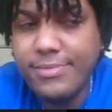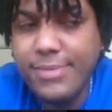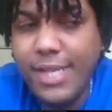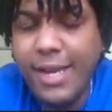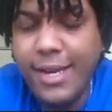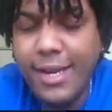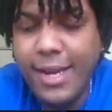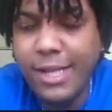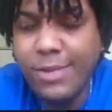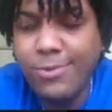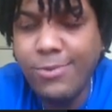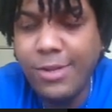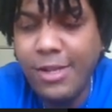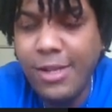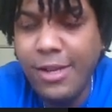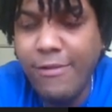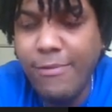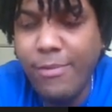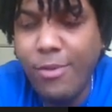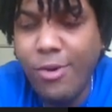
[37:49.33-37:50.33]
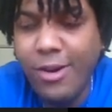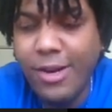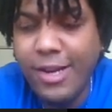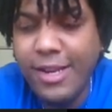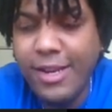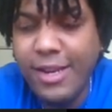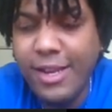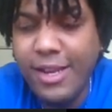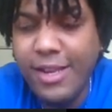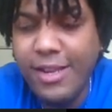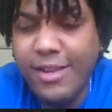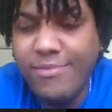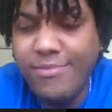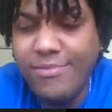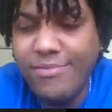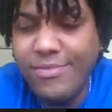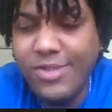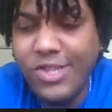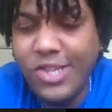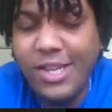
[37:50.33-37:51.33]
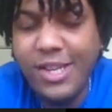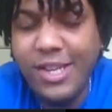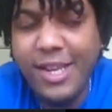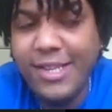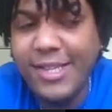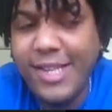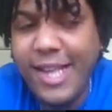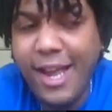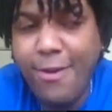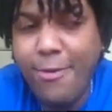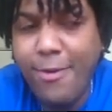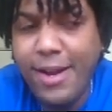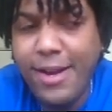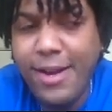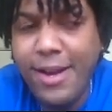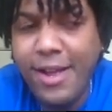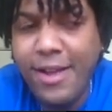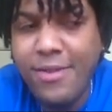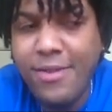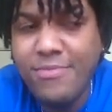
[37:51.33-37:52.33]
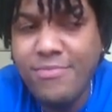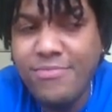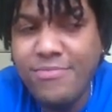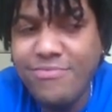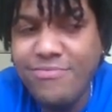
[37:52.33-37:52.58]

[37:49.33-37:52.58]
And that's what Liv Morgan needs. She needs that right now.